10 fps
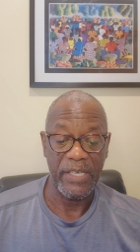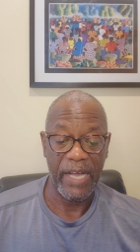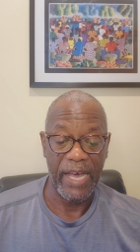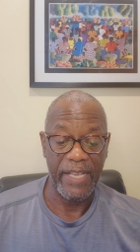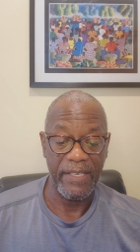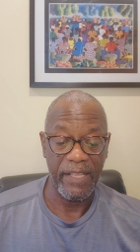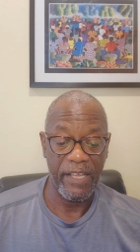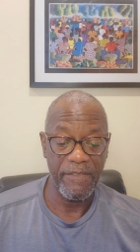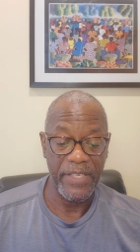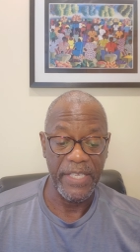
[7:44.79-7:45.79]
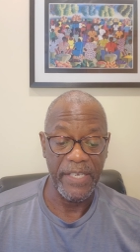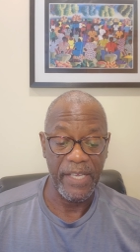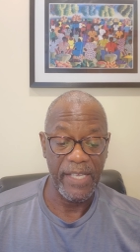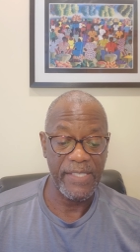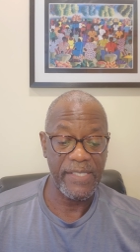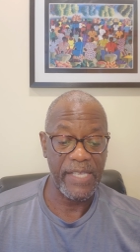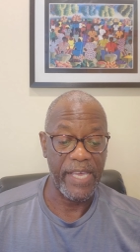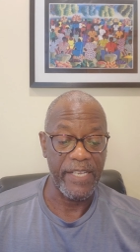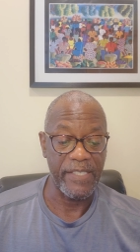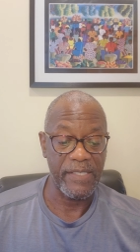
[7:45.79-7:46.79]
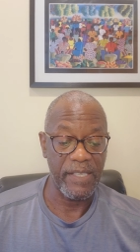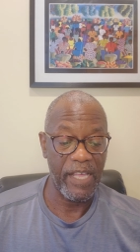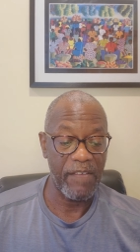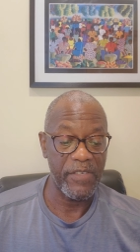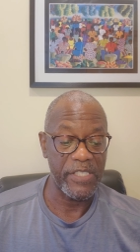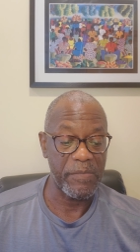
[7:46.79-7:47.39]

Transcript: God love in us and his love